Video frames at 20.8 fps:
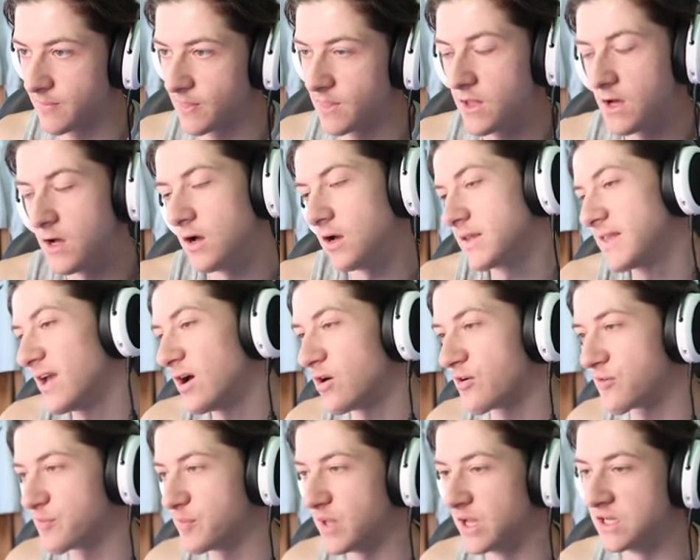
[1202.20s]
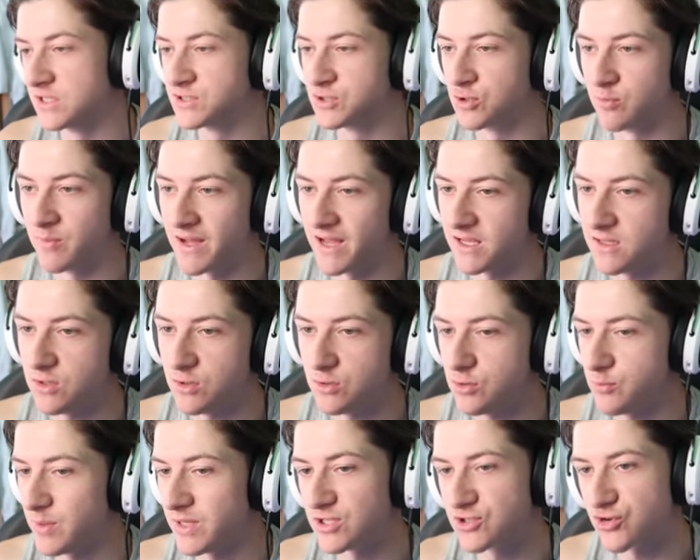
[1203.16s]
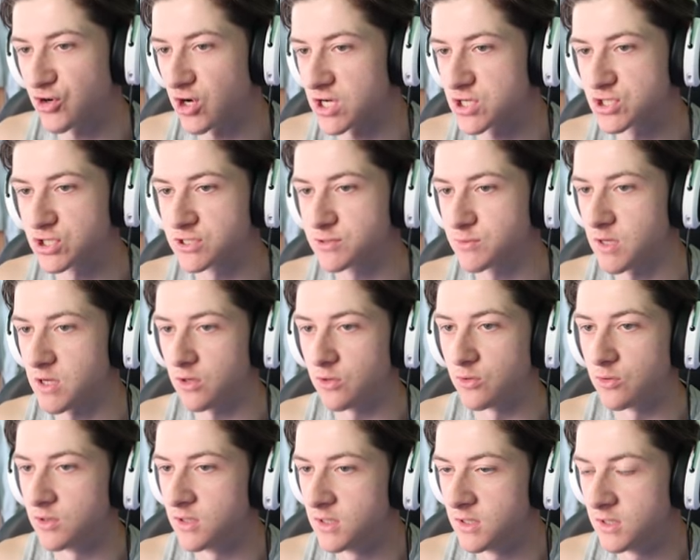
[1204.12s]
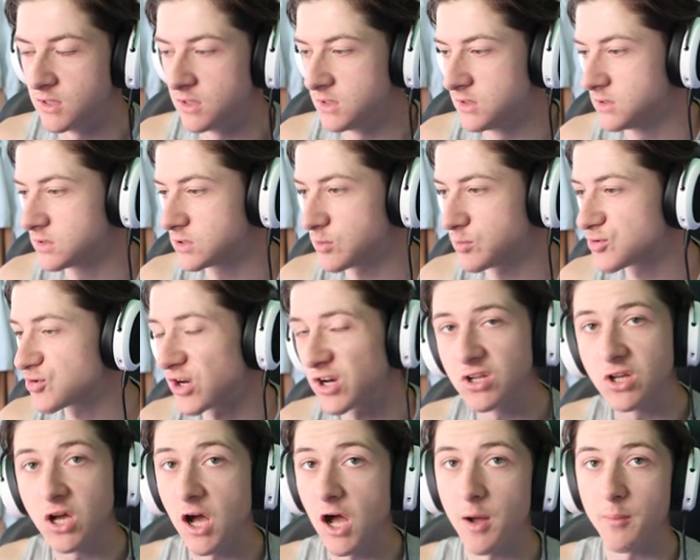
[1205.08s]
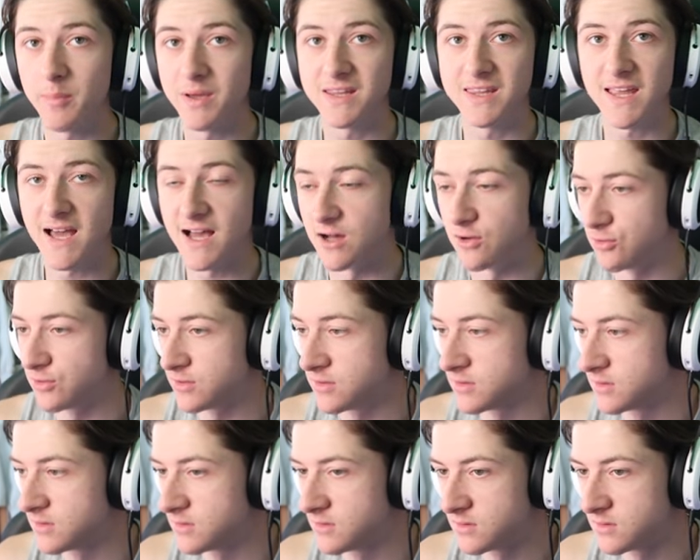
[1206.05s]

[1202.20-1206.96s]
No, get off me, Özil, man. You, you've been trash well. Don't be trying to calm me down.